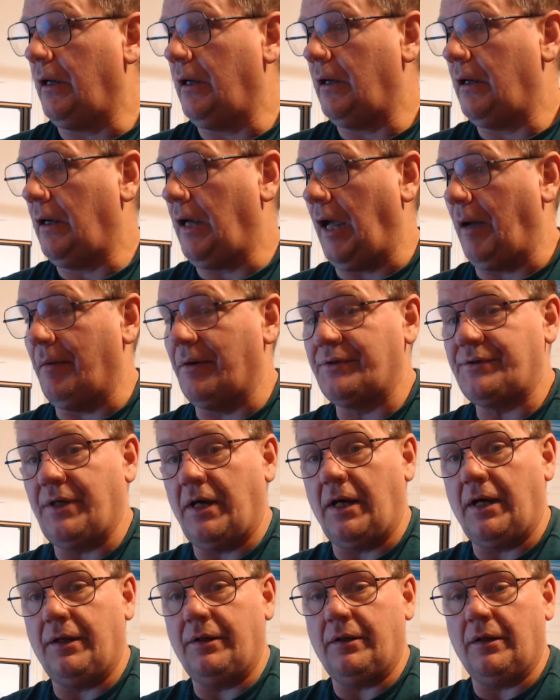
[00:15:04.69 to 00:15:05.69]

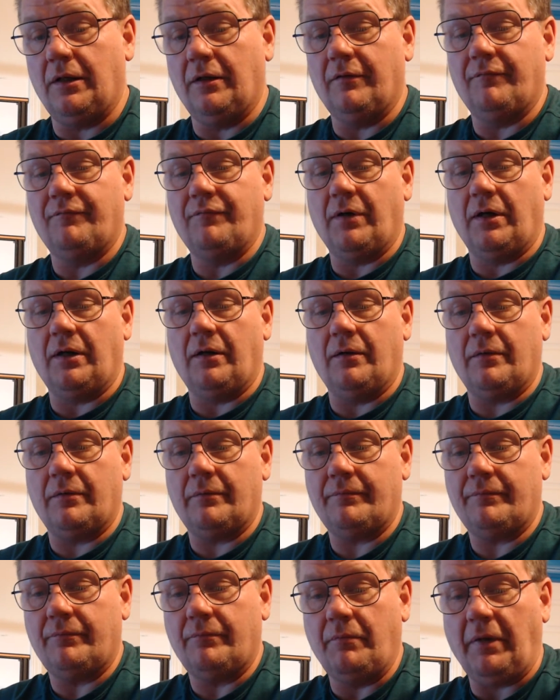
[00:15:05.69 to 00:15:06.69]
Amazon of
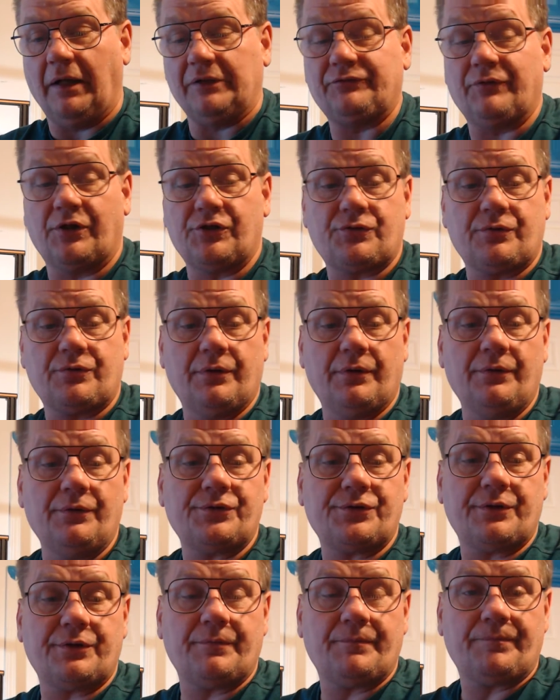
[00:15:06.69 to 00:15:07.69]
metric
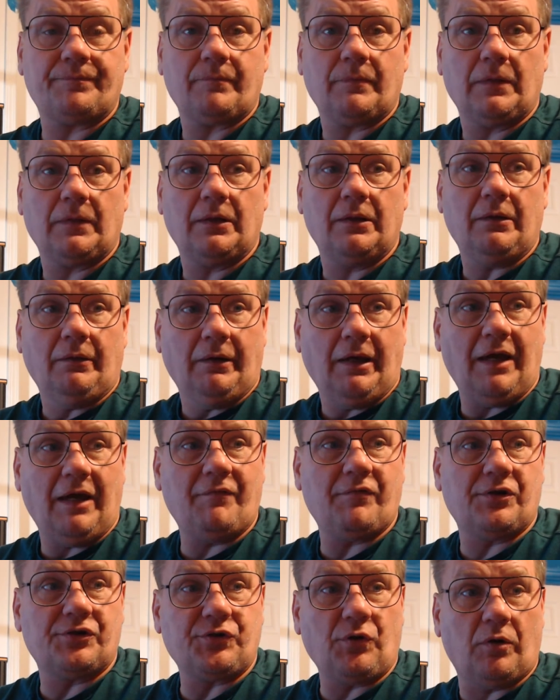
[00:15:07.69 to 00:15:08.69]
screws.
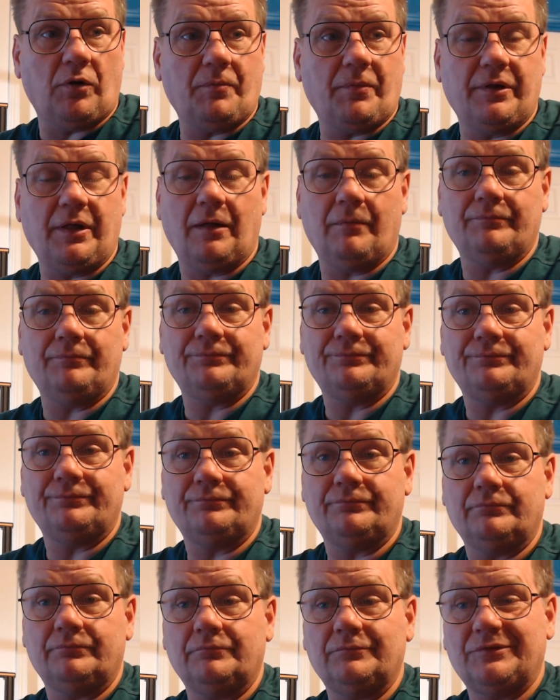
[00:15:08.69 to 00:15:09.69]
Having an assortment of them,
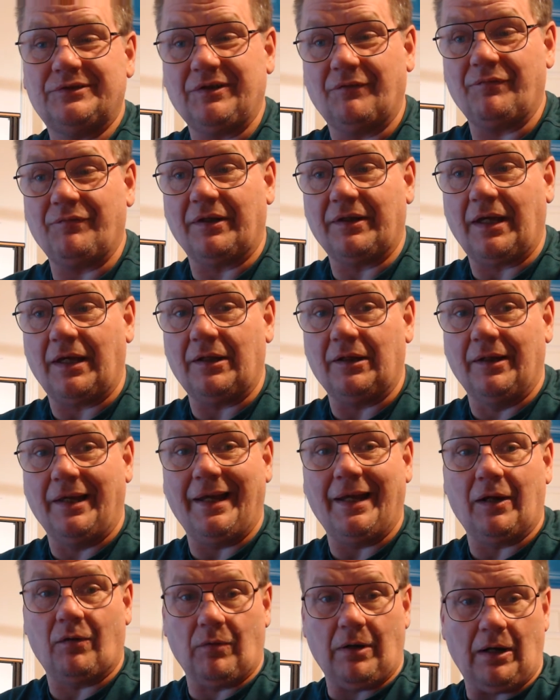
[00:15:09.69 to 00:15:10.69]
stuff like that
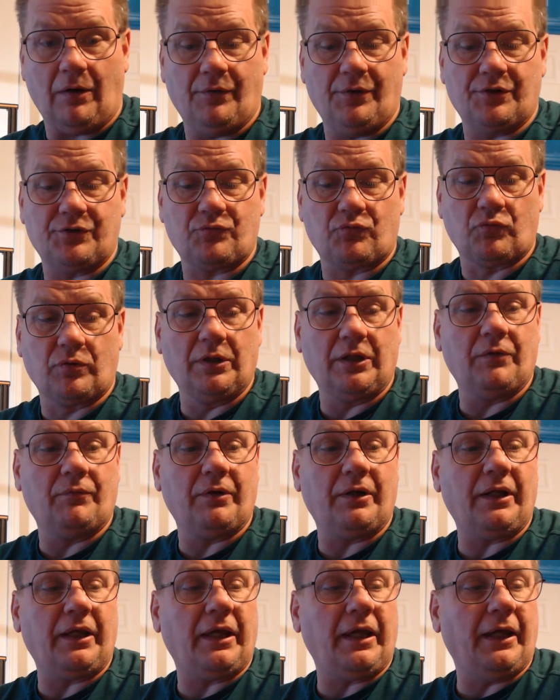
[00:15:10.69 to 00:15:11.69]
laying around is really,
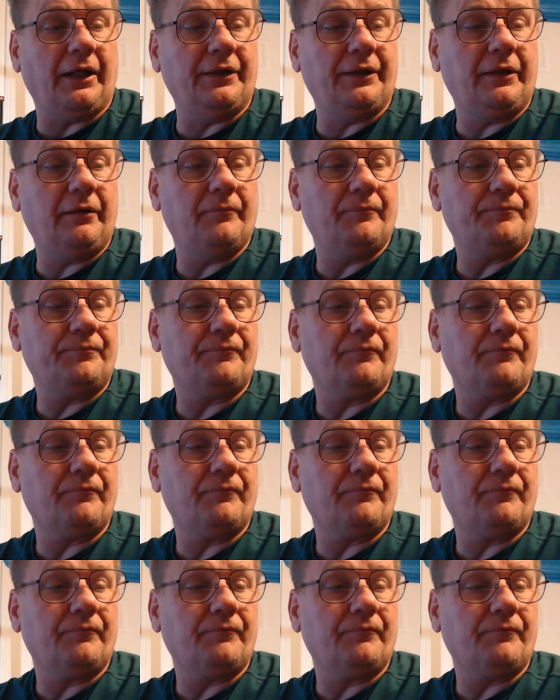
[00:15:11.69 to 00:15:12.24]
really handy.